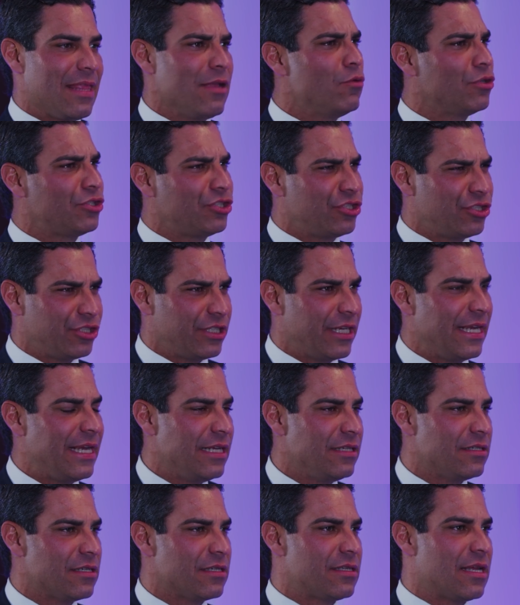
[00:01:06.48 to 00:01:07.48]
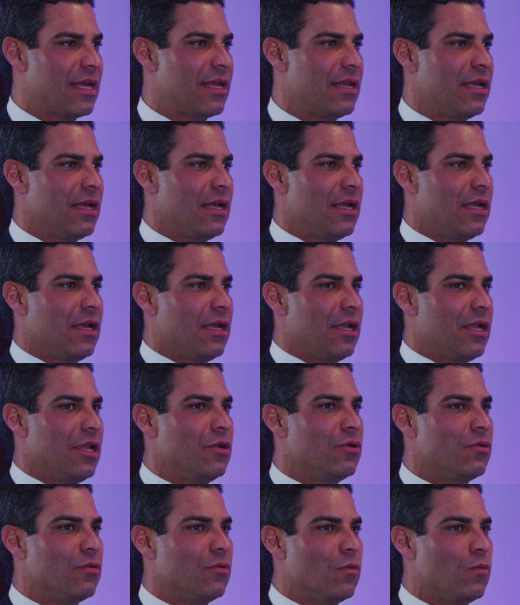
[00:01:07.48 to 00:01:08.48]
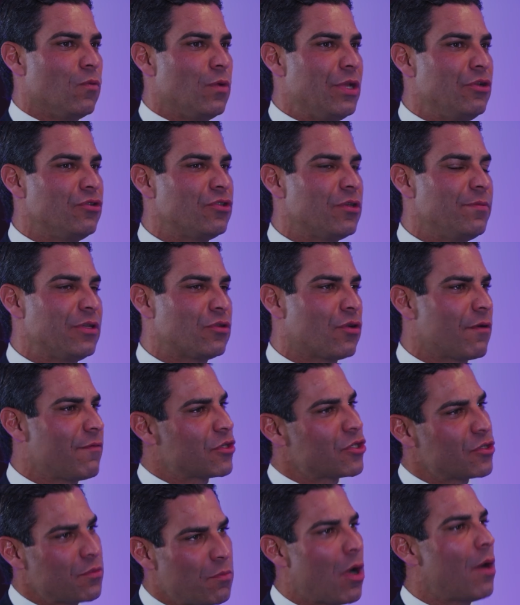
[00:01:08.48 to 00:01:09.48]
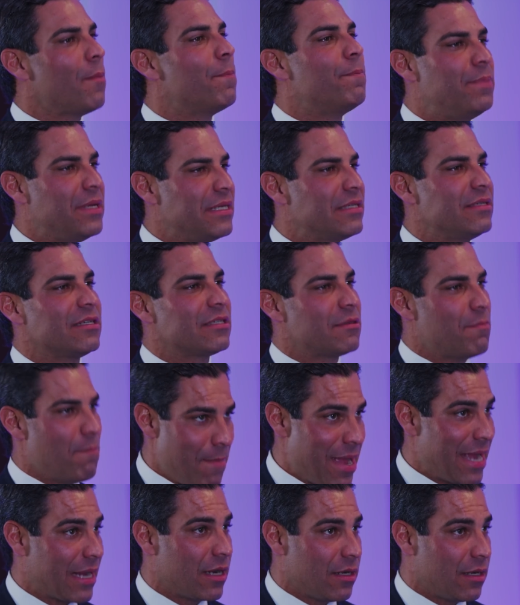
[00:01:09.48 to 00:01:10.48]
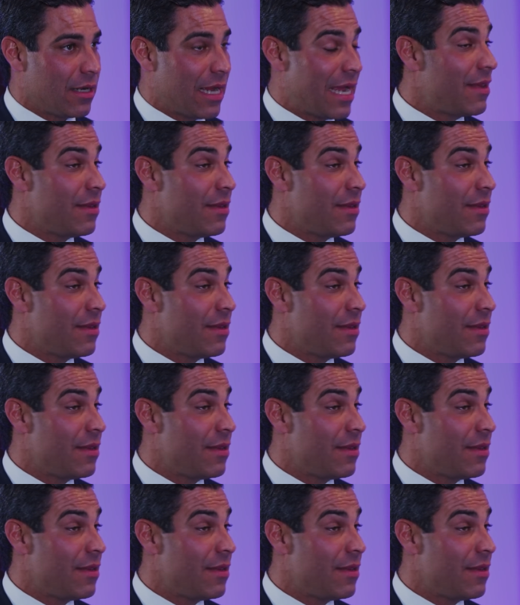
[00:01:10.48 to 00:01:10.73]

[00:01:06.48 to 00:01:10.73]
What's changed is that, you know, we used to be sort of a small business mecca,